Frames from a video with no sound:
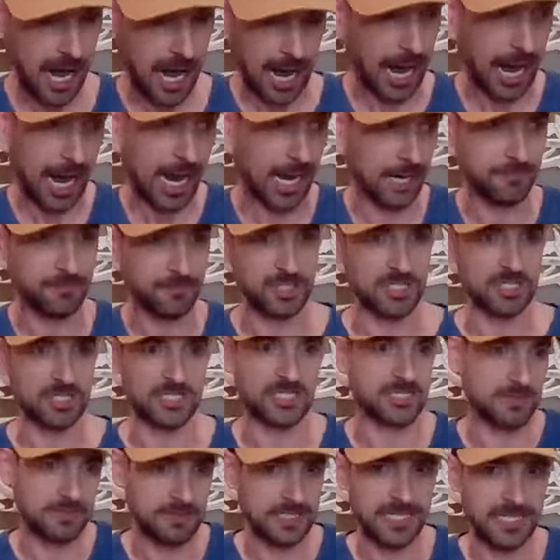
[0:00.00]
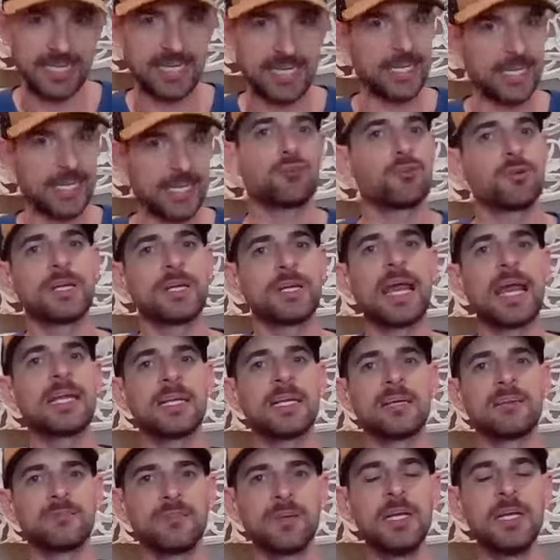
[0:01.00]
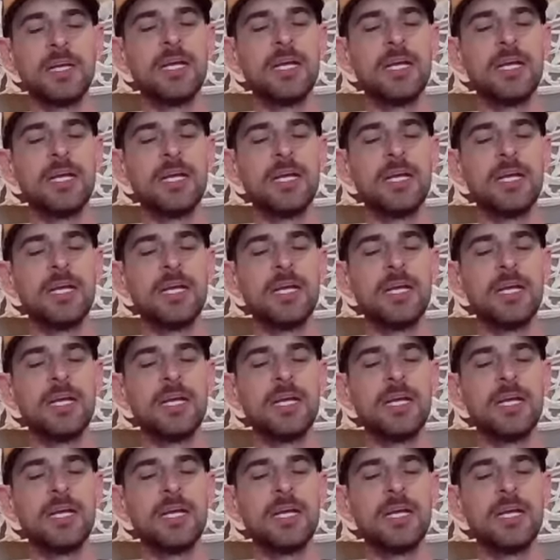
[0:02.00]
I'm just getting creative.